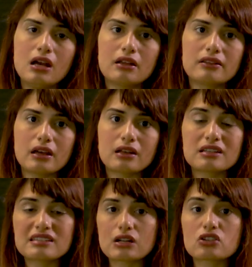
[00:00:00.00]
that
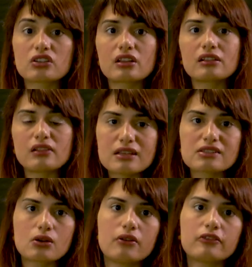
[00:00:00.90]
it's actually less
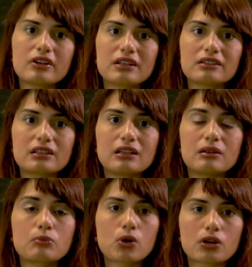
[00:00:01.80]
confident in
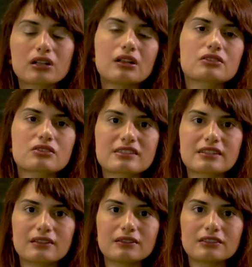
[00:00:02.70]
more cluttered
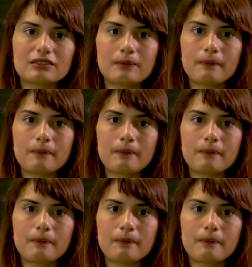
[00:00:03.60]
scenes.